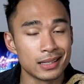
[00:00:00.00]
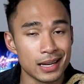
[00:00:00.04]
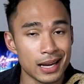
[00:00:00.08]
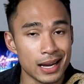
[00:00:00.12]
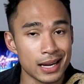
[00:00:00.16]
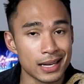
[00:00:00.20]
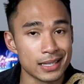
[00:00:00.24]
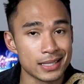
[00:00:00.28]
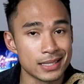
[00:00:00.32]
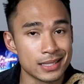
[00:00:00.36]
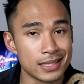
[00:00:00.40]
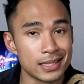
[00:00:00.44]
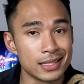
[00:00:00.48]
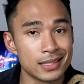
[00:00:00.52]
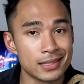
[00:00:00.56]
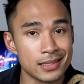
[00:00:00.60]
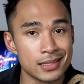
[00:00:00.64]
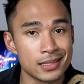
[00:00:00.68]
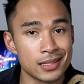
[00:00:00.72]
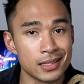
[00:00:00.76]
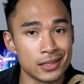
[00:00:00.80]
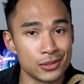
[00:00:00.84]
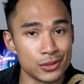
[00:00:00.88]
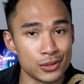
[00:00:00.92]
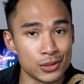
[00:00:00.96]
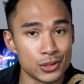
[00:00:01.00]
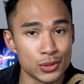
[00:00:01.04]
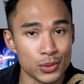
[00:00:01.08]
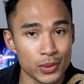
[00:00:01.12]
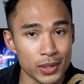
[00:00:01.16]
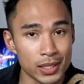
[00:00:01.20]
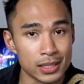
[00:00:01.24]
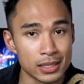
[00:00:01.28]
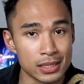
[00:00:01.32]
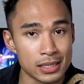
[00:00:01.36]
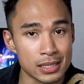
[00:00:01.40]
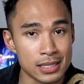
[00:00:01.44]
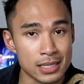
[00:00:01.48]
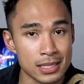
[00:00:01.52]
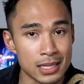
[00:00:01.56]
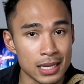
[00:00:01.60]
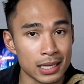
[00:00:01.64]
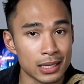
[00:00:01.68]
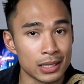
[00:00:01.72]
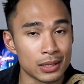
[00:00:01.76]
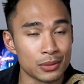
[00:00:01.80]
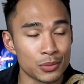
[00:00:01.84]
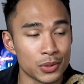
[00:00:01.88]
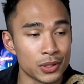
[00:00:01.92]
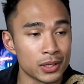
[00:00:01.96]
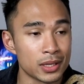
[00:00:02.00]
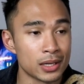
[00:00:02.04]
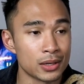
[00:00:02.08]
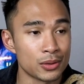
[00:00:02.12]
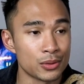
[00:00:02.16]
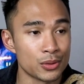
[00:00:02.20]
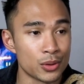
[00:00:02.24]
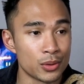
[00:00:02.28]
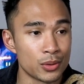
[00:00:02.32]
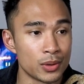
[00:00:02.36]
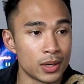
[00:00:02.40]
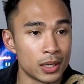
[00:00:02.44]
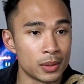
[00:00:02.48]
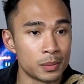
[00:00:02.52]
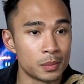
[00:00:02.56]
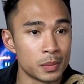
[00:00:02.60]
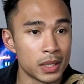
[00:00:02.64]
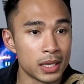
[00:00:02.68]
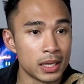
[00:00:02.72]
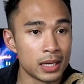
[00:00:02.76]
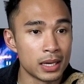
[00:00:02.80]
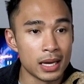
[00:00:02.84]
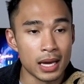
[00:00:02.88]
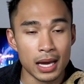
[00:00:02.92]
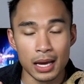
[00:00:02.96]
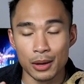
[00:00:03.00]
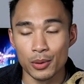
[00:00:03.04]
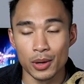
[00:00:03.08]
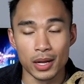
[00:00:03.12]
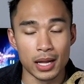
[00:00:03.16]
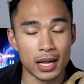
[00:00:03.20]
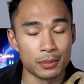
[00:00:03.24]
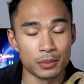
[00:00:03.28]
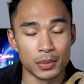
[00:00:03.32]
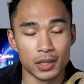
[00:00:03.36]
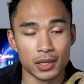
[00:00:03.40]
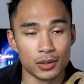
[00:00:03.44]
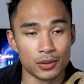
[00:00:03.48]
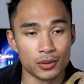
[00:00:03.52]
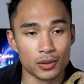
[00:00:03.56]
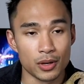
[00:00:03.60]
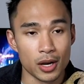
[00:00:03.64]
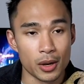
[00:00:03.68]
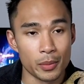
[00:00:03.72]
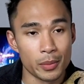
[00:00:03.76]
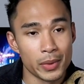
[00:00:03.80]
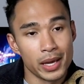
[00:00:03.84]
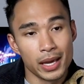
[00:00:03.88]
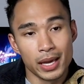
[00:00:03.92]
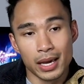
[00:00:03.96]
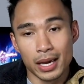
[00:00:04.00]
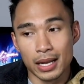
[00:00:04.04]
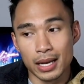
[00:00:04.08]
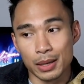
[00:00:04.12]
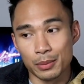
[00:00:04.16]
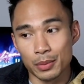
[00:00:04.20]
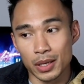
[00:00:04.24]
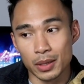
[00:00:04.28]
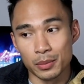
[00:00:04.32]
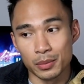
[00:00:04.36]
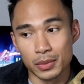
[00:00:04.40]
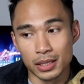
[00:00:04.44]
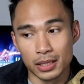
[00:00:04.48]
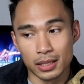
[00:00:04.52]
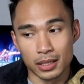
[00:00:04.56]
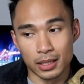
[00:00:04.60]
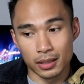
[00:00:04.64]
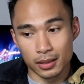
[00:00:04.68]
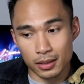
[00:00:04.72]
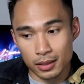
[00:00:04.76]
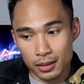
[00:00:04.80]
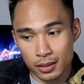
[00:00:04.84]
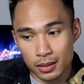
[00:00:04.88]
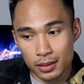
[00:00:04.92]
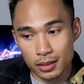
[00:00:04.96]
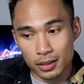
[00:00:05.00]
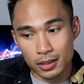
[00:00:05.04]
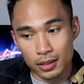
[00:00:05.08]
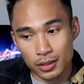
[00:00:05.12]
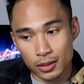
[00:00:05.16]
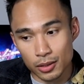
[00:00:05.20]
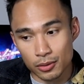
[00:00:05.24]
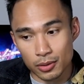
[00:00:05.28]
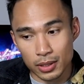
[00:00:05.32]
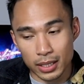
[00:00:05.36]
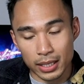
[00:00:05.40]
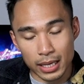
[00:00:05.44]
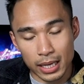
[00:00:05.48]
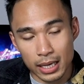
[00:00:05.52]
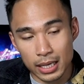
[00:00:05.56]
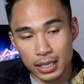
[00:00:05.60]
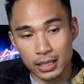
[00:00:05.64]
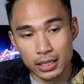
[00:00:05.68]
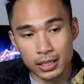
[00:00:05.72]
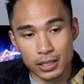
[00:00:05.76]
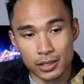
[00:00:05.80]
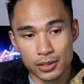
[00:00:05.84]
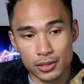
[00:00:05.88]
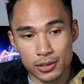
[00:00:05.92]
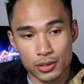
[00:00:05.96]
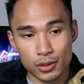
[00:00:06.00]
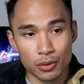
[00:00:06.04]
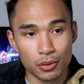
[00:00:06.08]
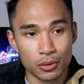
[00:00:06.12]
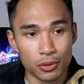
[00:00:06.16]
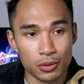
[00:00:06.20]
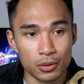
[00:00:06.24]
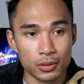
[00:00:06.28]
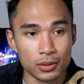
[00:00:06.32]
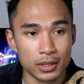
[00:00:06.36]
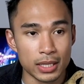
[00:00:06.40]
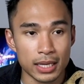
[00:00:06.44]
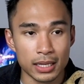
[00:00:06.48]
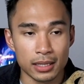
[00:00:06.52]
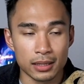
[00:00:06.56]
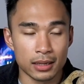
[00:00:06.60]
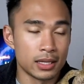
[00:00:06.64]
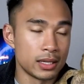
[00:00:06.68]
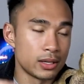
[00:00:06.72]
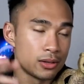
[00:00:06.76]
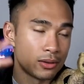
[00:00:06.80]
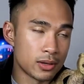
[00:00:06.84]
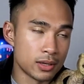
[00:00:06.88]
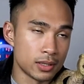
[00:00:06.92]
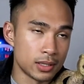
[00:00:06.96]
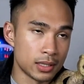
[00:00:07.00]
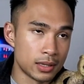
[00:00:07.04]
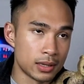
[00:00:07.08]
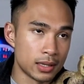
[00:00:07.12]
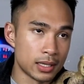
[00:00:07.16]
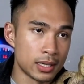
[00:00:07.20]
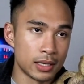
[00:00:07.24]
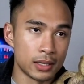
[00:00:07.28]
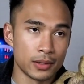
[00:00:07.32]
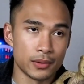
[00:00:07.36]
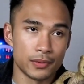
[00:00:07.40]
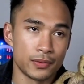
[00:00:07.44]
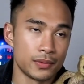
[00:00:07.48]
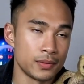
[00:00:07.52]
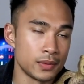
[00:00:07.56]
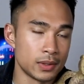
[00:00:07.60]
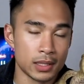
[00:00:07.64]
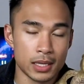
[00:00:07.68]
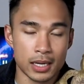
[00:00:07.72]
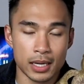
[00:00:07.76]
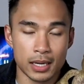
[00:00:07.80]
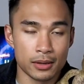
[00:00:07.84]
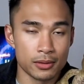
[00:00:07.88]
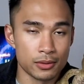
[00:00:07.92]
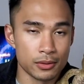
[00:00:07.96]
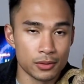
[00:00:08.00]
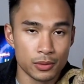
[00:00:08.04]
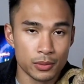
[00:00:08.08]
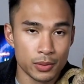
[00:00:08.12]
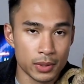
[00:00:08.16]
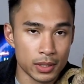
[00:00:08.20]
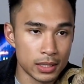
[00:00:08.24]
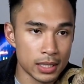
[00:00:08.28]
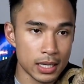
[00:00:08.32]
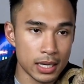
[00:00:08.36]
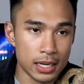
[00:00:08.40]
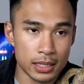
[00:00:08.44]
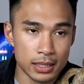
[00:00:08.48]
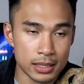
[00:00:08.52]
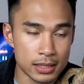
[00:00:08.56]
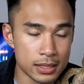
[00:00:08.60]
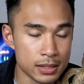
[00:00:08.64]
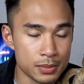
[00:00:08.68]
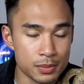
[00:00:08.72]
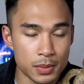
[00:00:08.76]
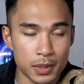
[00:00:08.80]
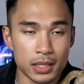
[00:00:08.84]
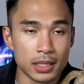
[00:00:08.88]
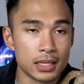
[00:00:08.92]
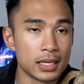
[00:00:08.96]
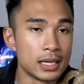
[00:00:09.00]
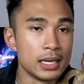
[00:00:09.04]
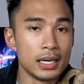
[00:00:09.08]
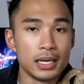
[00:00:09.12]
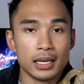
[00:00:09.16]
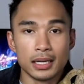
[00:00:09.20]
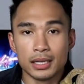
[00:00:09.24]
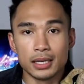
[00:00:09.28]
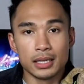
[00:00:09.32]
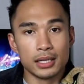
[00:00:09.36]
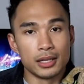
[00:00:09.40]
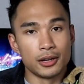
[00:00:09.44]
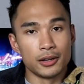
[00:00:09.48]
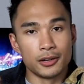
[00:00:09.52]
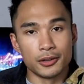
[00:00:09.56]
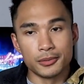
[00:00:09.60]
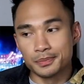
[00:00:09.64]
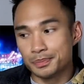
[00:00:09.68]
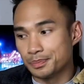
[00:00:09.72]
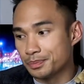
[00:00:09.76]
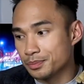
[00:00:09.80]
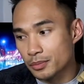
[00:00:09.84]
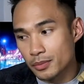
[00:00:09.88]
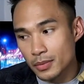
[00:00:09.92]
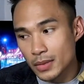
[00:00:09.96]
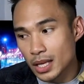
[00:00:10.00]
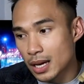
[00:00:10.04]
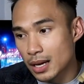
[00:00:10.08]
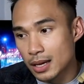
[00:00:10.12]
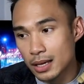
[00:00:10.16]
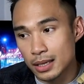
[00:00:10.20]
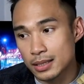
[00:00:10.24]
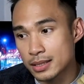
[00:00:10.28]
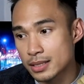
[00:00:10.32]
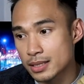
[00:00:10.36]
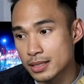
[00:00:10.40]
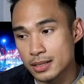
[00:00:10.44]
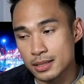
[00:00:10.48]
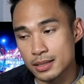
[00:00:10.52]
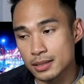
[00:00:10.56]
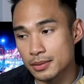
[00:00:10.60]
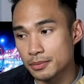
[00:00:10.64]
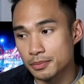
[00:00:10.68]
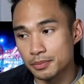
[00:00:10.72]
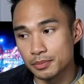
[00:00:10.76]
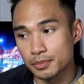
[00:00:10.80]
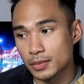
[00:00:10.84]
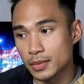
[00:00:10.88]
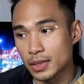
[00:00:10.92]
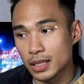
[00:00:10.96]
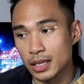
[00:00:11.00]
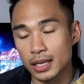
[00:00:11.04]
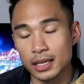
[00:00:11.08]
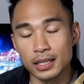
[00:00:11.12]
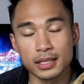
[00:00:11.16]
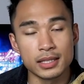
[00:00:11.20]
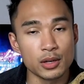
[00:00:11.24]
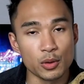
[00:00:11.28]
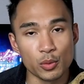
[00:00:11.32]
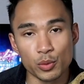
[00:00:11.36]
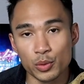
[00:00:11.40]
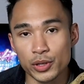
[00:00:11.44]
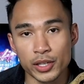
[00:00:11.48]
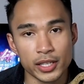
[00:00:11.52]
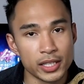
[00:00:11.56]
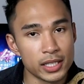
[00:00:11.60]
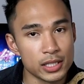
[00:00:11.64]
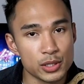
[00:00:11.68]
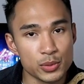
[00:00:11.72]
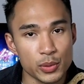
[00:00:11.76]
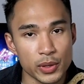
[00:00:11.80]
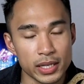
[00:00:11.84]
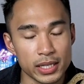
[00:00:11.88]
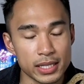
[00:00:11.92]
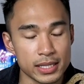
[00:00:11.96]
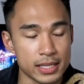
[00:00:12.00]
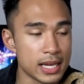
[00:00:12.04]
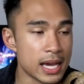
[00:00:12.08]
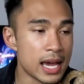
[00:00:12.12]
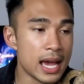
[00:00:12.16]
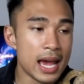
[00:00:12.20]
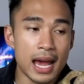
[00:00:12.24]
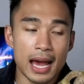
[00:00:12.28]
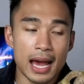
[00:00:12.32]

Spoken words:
Guys, this is the new 20s, like, we're gonna grow up, well, I'm gonna grow up, and I'm gonna be like, you know, like 80 years old, like later on in life, and I don't know when that is, but you know, it's just, we're in the 20s.